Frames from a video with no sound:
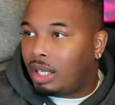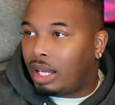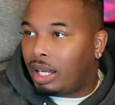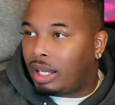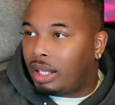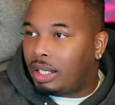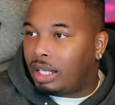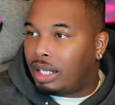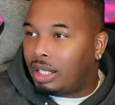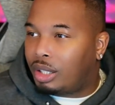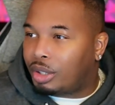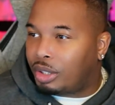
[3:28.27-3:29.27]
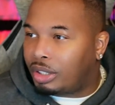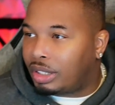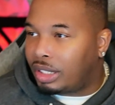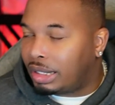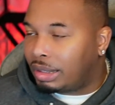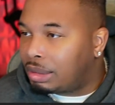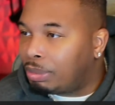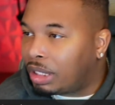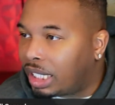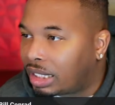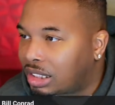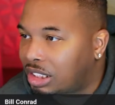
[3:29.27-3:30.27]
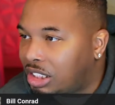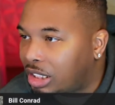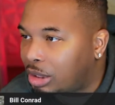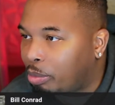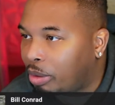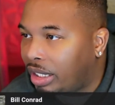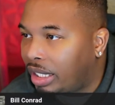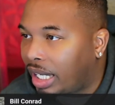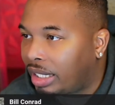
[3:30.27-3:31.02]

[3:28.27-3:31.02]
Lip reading: And hold on, because it's just me,